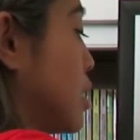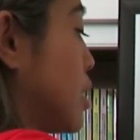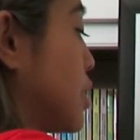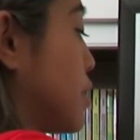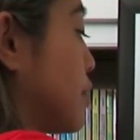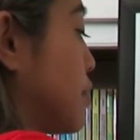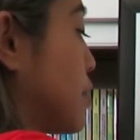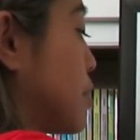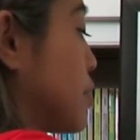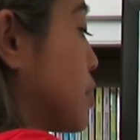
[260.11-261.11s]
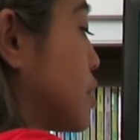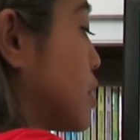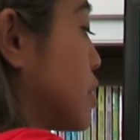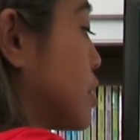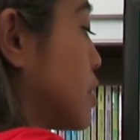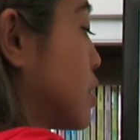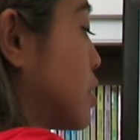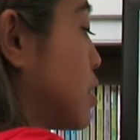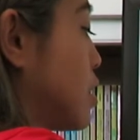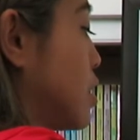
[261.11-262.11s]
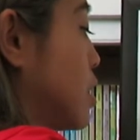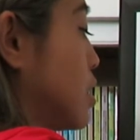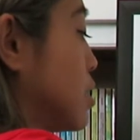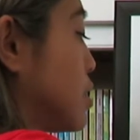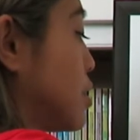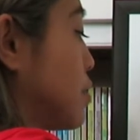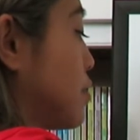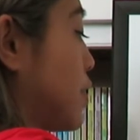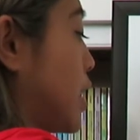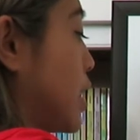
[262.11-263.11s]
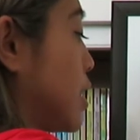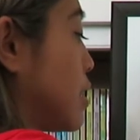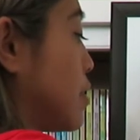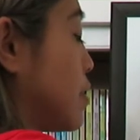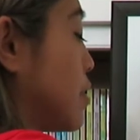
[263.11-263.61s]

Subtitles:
I already did 4. Let's do 5